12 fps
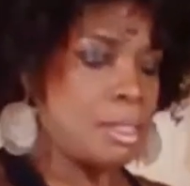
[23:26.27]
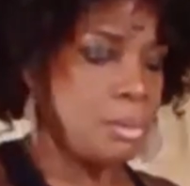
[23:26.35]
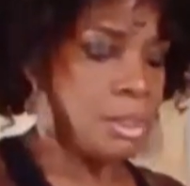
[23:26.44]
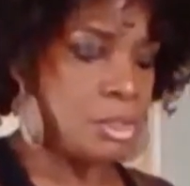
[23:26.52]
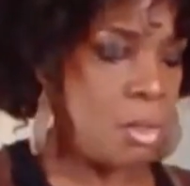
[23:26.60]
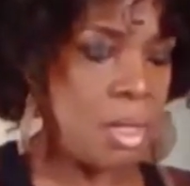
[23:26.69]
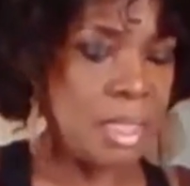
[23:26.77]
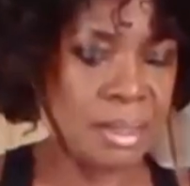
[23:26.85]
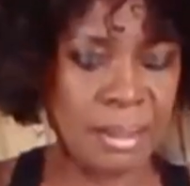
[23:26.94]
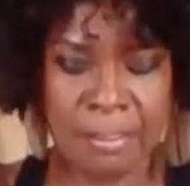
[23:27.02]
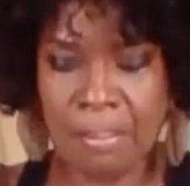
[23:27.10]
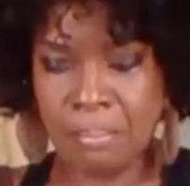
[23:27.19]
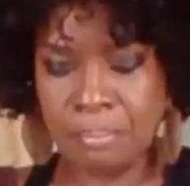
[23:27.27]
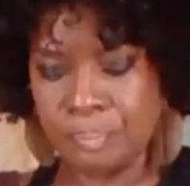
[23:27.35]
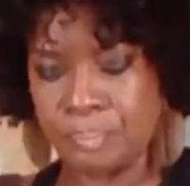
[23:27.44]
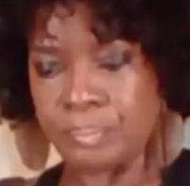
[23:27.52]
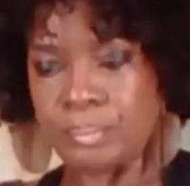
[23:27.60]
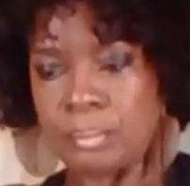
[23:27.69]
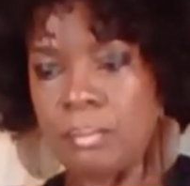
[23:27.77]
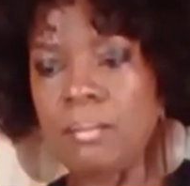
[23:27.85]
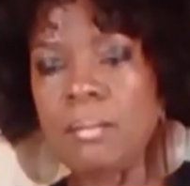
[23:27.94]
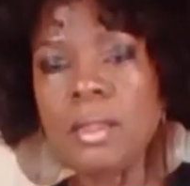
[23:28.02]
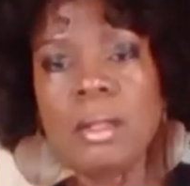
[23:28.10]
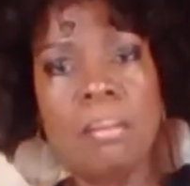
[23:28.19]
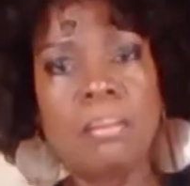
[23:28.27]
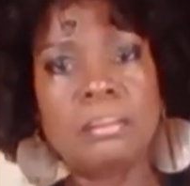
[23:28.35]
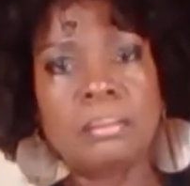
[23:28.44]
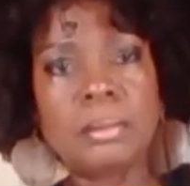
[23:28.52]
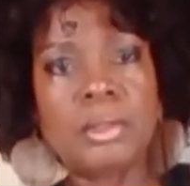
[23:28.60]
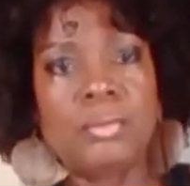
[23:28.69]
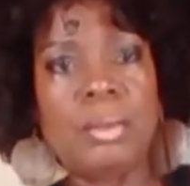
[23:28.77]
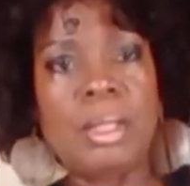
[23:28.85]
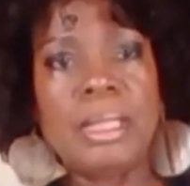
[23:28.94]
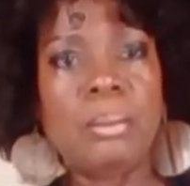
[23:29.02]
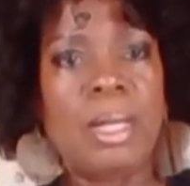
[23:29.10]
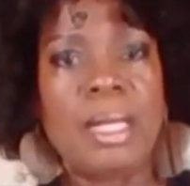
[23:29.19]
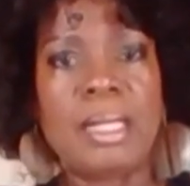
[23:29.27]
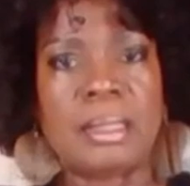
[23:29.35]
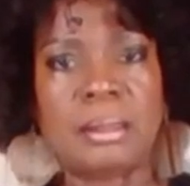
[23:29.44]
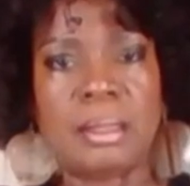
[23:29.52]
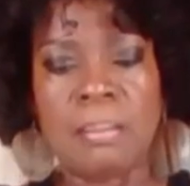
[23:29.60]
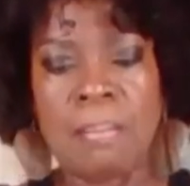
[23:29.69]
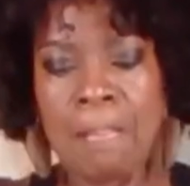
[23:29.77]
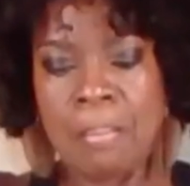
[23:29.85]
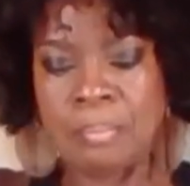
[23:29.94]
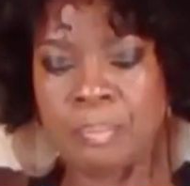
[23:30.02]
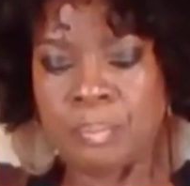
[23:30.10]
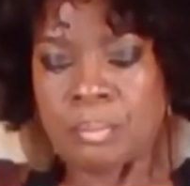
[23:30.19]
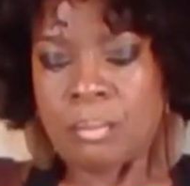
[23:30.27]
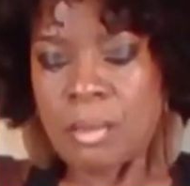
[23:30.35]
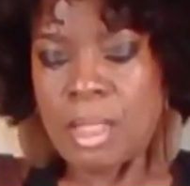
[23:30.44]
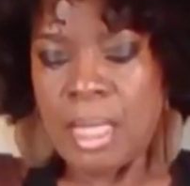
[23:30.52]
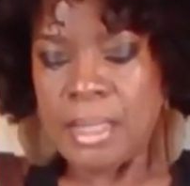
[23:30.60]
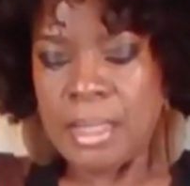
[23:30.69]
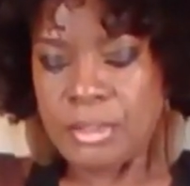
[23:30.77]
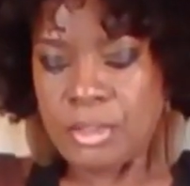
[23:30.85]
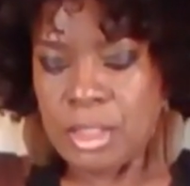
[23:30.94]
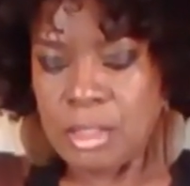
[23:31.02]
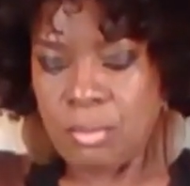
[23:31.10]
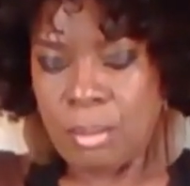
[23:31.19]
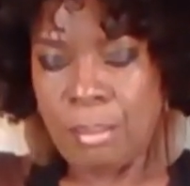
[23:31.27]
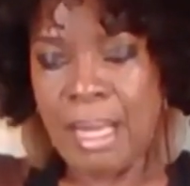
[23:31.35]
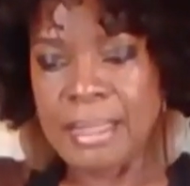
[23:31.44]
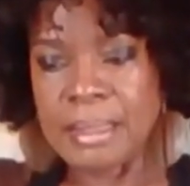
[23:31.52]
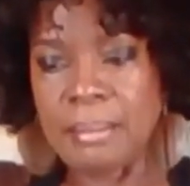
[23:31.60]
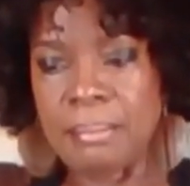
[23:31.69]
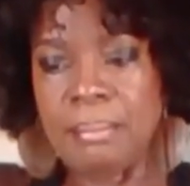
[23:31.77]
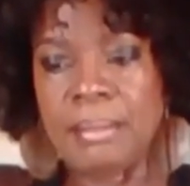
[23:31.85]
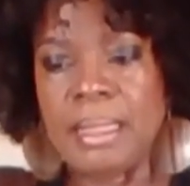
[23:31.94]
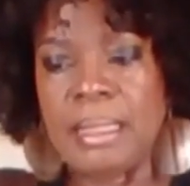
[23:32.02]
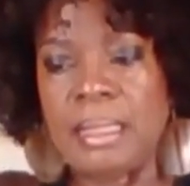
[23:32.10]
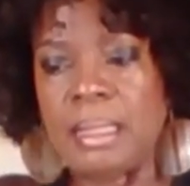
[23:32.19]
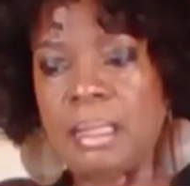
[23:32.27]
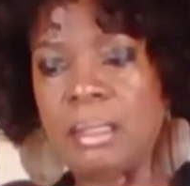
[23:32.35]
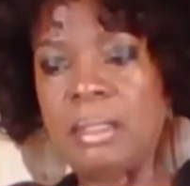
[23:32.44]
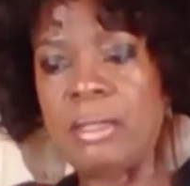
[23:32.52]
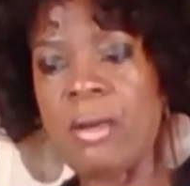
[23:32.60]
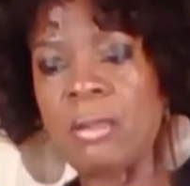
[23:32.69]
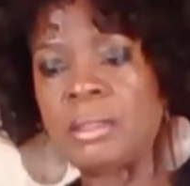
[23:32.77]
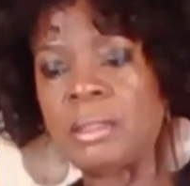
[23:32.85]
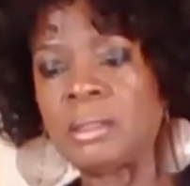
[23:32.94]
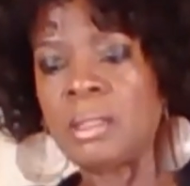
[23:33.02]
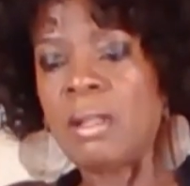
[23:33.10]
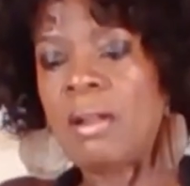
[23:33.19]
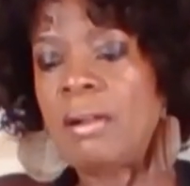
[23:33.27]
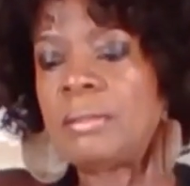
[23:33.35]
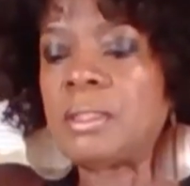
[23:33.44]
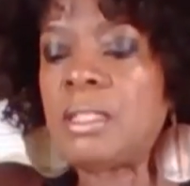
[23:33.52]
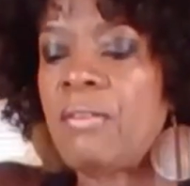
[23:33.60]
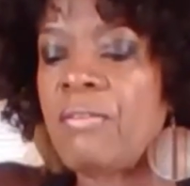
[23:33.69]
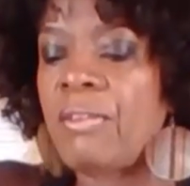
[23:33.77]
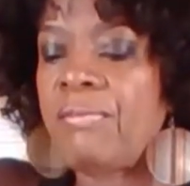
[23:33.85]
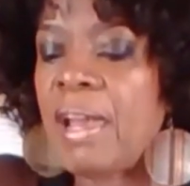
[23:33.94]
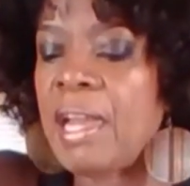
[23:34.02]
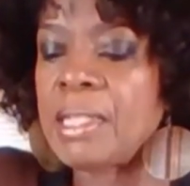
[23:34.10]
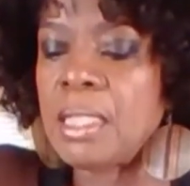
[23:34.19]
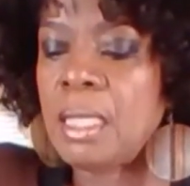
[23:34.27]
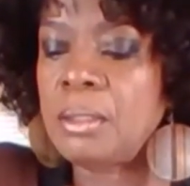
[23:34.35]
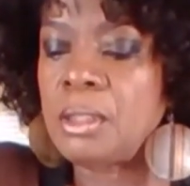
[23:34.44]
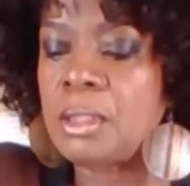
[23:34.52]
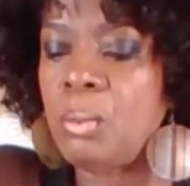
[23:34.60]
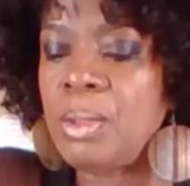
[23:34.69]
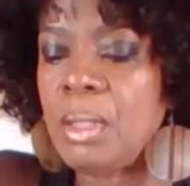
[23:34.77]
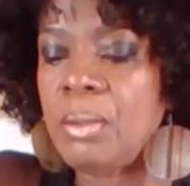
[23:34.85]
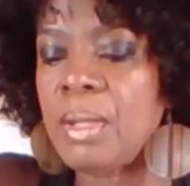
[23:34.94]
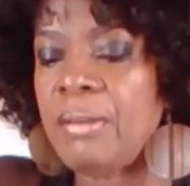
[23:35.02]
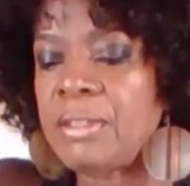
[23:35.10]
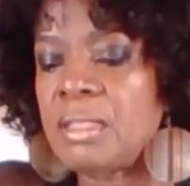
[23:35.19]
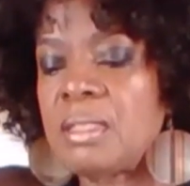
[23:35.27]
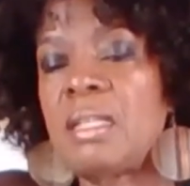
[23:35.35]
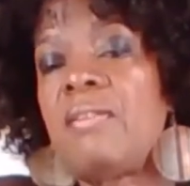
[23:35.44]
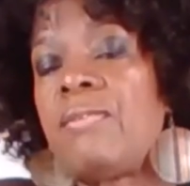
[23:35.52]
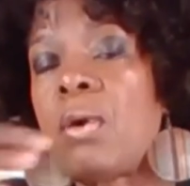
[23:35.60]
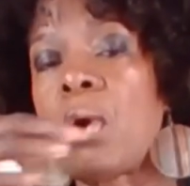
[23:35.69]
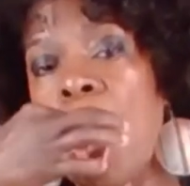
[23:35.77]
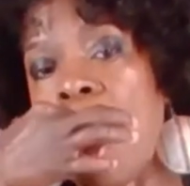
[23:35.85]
it was awesome. It really was. And it just reminded me of the fact that, we don't have to suffer.